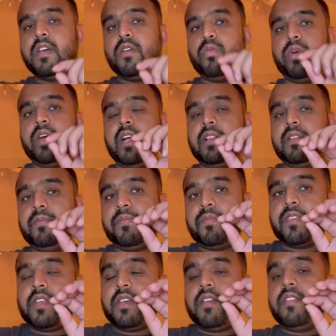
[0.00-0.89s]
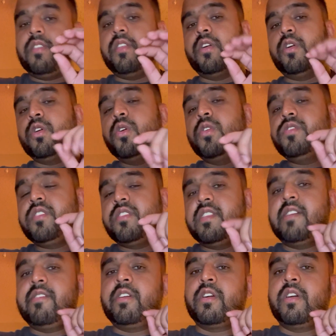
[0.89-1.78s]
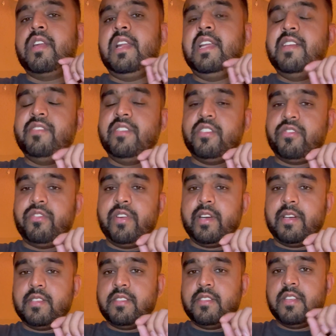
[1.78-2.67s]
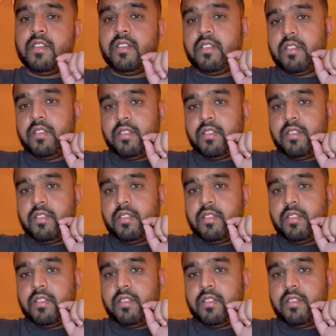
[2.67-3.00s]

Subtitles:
well, the rose is never going to leave this fragrance.